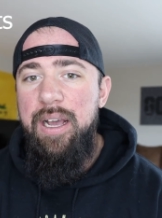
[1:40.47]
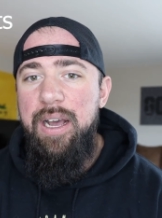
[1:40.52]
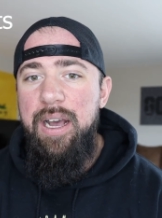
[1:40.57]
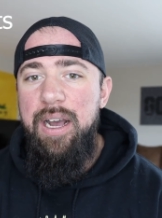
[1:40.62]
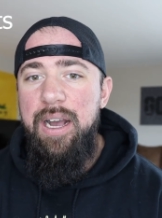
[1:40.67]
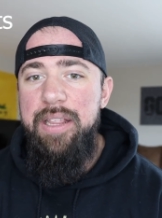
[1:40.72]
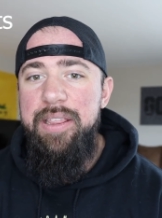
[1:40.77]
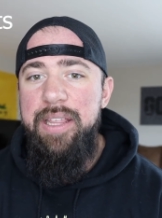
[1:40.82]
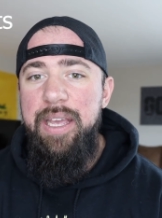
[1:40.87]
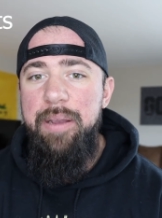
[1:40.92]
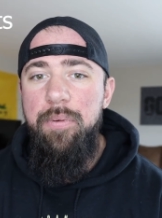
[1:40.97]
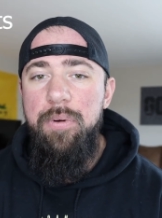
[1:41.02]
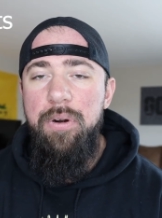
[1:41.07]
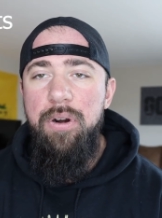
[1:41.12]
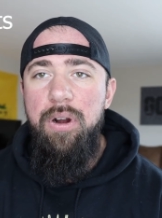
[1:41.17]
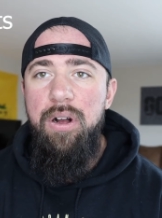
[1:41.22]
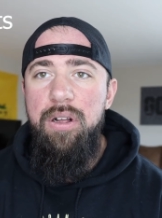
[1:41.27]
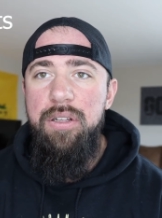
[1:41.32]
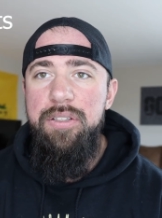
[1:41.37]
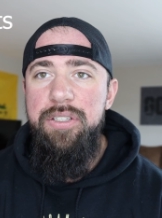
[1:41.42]
Uh, they
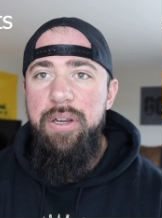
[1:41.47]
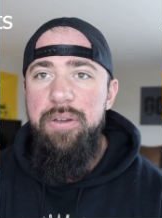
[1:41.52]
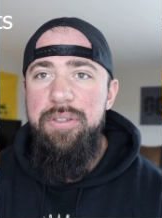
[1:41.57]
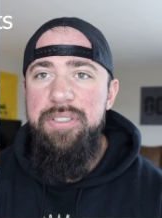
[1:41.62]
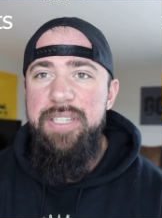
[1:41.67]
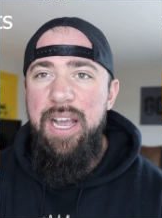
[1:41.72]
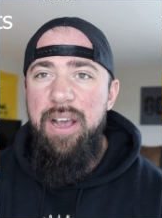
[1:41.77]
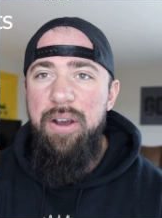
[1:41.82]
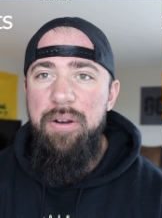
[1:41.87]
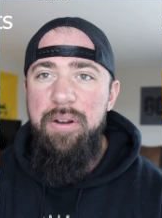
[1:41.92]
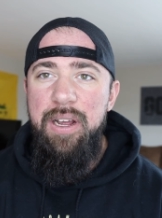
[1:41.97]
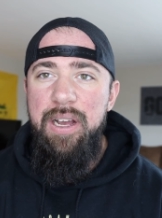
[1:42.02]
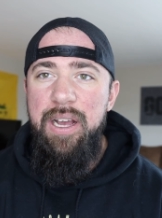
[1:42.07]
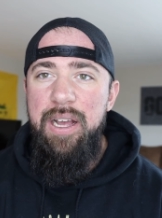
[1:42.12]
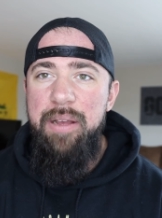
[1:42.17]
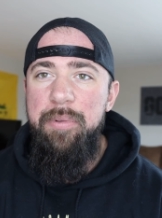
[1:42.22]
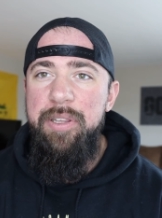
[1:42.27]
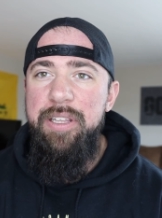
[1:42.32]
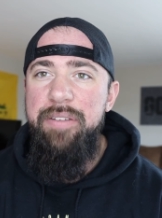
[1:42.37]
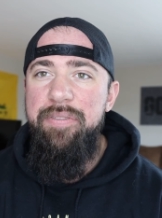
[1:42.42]
were all dosed out,
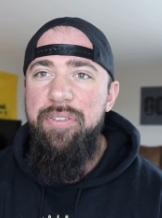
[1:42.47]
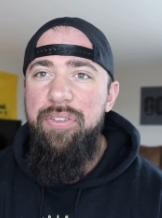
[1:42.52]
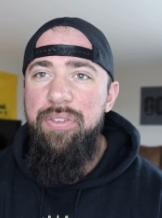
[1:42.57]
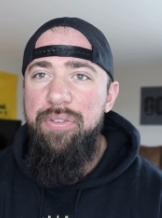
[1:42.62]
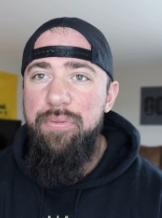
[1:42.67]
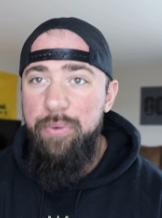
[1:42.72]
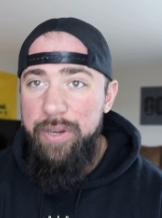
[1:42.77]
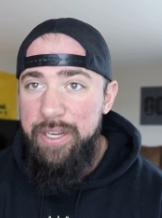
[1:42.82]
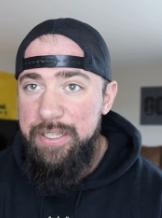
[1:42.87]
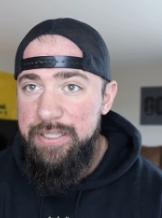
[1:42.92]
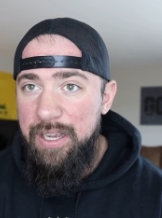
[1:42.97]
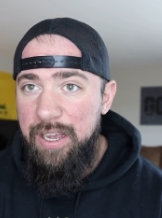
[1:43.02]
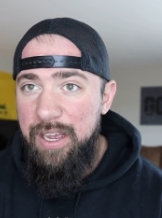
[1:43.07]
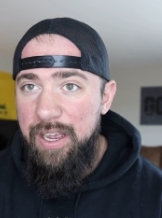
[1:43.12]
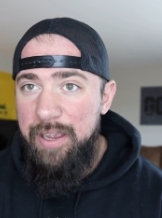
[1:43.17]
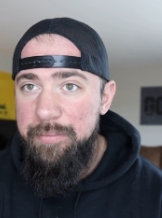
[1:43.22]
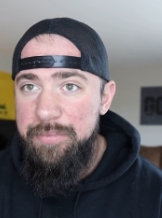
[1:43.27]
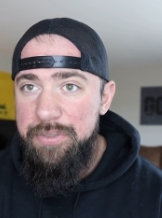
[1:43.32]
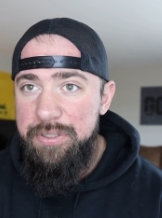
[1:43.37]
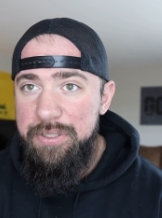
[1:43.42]
I believe, three
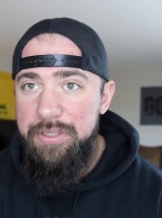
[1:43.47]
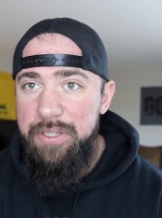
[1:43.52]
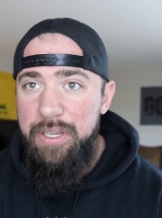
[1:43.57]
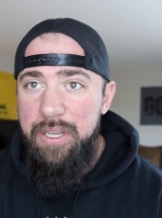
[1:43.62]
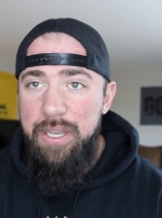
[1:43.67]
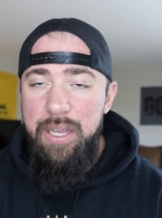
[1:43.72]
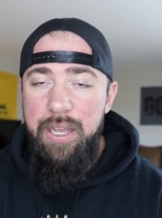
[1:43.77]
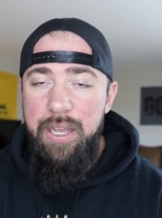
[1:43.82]
times